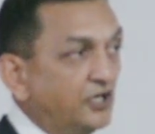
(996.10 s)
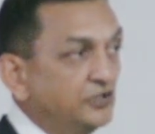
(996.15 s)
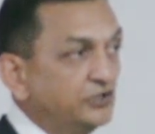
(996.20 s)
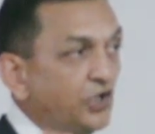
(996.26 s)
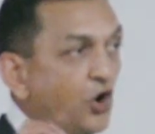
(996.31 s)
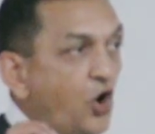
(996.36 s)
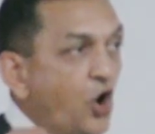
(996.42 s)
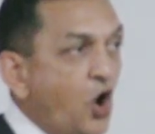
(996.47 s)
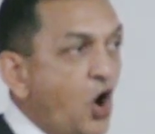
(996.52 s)

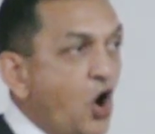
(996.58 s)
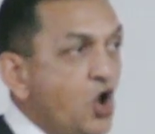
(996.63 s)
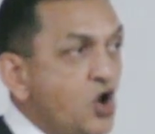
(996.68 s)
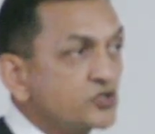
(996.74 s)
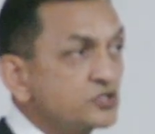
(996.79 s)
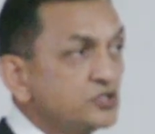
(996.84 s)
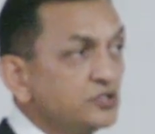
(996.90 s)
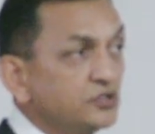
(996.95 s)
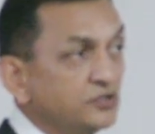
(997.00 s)

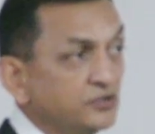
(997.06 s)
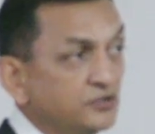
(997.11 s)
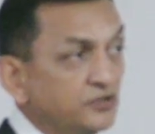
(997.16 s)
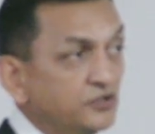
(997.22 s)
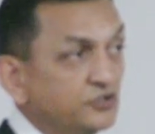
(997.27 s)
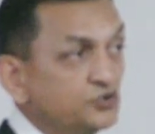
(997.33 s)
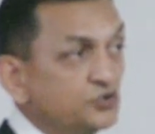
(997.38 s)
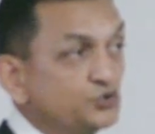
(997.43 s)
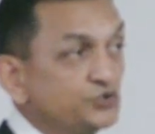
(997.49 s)

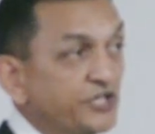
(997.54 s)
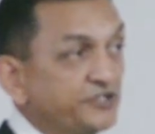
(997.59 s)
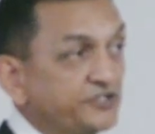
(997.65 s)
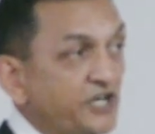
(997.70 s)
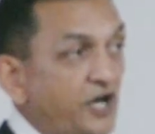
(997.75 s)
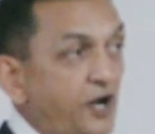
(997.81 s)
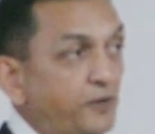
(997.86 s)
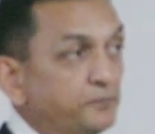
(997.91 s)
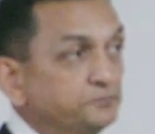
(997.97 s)
Lahore to
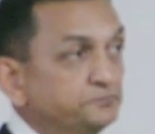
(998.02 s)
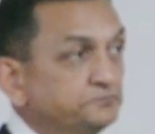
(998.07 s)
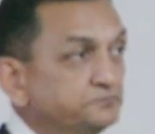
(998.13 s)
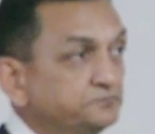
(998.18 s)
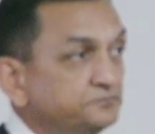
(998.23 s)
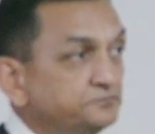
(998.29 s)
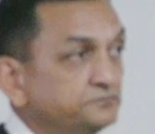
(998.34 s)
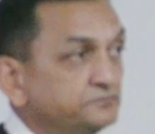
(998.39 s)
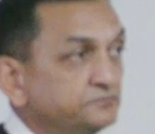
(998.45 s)

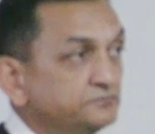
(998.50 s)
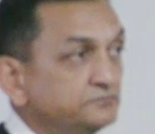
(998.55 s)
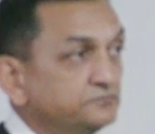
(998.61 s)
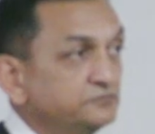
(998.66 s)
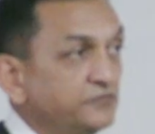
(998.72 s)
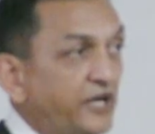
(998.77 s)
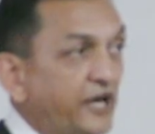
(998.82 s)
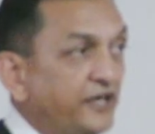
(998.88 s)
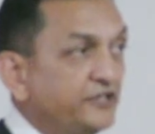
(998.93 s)

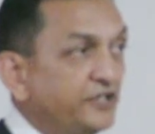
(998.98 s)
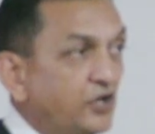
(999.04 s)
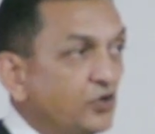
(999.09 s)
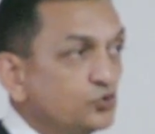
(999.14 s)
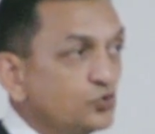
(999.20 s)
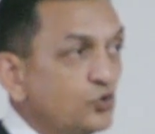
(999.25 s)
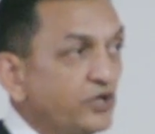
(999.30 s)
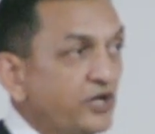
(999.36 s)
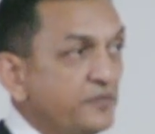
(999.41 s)
Thatta and
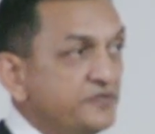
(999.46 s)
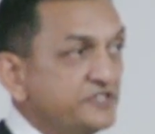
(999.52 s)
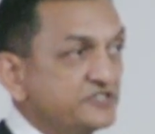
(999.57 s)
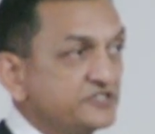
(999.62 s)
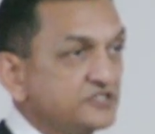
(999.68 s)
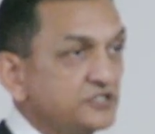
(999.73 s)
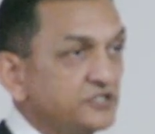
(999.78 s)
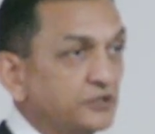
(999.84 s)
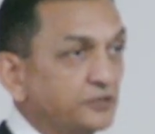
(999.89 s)
down to
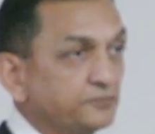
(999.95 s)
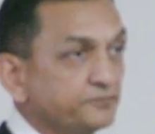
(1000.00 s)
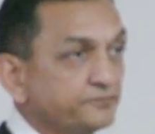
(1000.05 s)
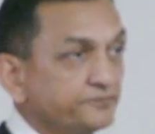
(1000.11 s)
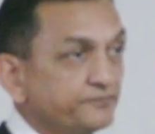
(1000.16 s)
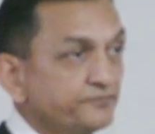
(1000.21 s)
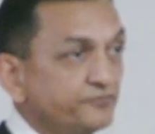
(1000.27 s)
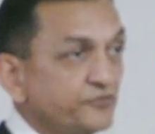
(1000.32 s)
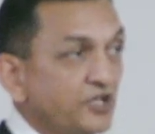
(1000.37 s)
Arabian Sea.
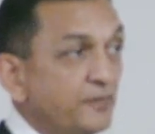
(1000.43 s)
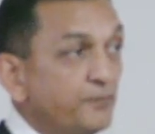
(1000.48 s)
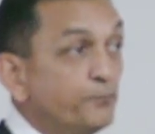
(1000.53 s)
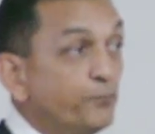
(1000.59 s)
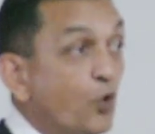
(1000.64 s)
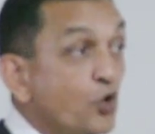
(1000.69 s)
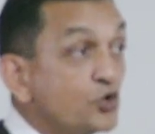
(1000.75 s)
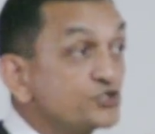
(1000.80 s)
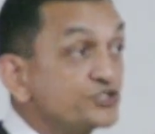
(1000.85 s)

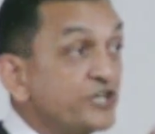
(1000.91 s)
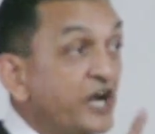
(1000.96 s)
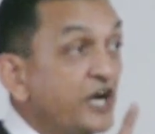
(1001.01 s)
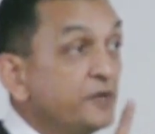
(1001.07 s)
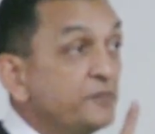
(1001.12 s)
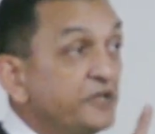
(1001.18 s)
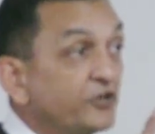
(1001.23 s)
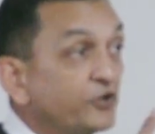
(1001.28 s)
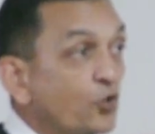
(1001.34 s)
Boats
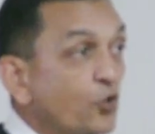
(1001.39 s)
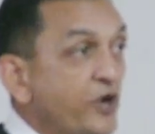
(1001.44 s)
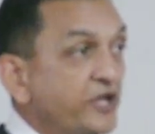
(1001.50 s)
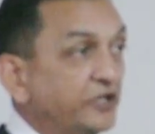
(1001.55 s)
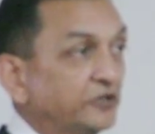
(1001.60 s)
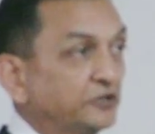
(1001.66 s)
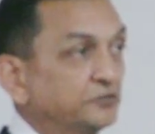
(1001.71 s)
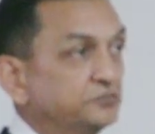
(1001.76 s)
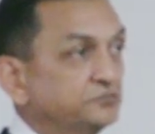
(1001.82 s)
had been
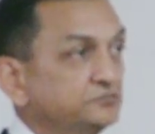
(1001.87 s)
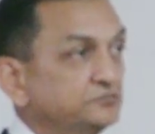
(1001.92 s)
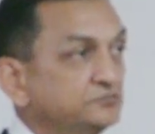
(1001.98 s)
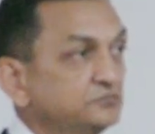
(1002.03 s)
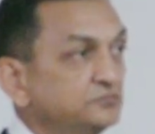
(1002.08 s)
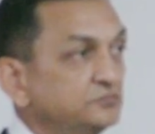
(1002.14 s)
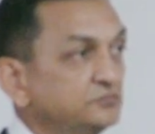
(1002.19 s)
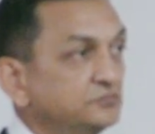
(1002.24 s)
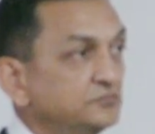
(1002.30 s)

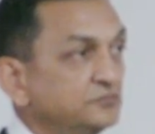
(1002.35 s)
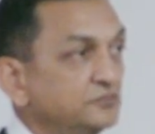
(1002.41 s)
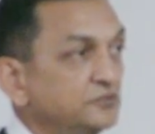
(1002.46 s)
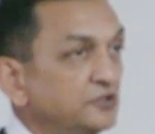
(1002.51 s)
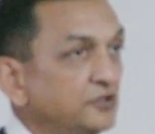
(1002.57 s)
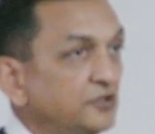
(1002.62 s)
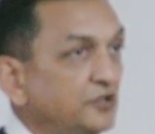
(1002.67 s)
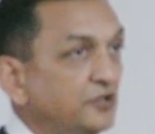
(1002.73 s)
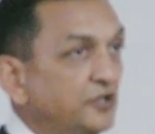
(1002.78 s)
rowing.
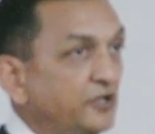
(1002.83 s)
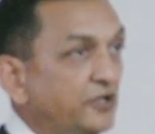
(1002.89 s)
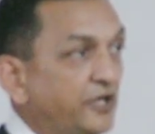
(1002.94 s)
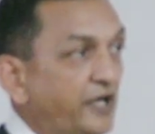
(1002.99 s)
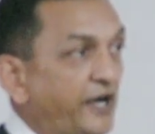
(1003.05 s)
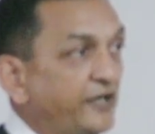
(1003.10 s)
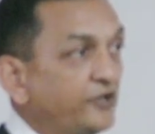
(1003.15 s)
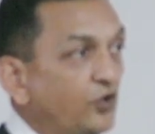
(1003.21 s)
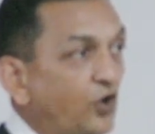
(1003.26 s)

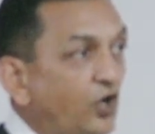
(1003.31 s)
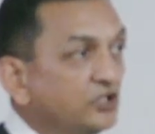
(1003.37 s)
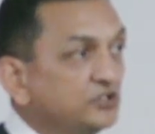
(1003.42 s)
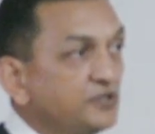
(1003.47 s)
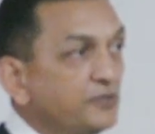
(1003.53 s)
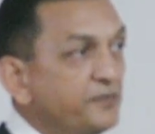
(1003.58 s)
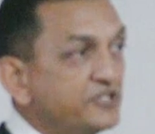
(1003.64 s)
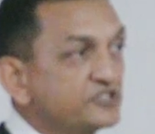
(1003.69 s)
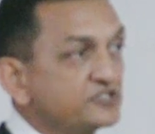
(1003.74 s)
And
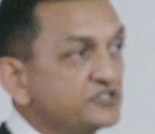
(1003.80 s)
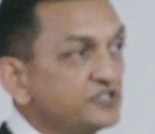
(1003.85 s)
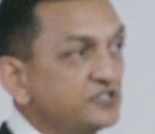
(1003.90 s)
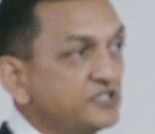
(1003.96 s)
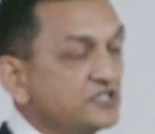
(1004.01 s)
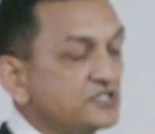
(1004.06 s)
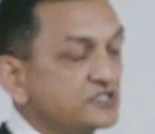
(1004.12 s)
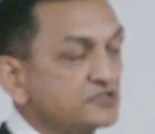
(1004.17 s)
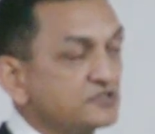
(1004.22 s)
all the big
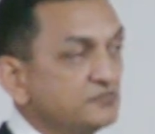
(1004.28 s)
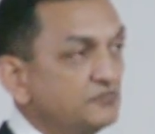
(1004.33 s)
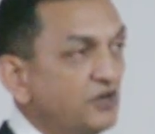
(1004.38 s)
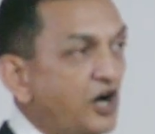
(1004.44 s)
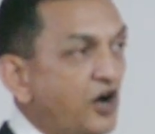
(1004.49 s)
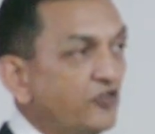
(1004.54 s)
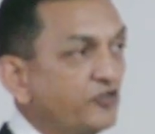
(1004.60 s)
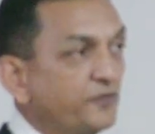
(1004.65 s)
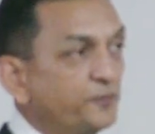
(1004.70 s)
cities,
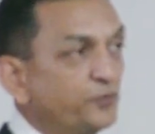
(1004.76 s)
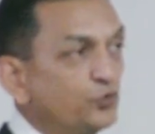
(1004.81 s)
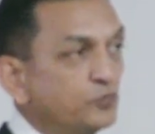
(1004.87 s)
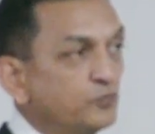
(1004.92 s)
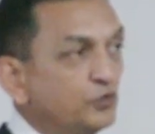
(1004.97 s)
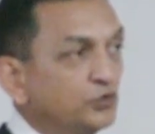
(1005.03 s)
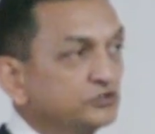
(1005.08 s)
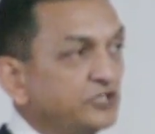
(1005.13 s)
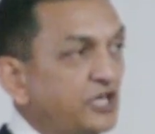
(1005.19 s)

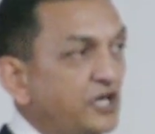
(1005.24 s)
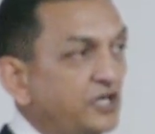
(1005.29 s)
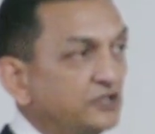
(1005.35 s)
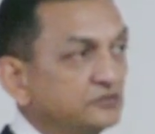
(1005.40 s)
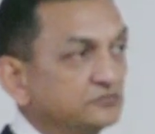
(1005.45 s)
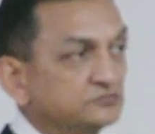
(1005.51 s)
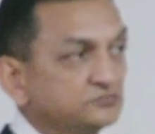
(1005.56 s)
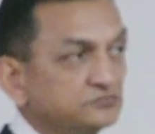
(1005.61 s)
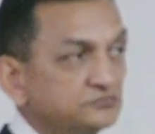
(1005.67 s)
Bahawalpur, Multan,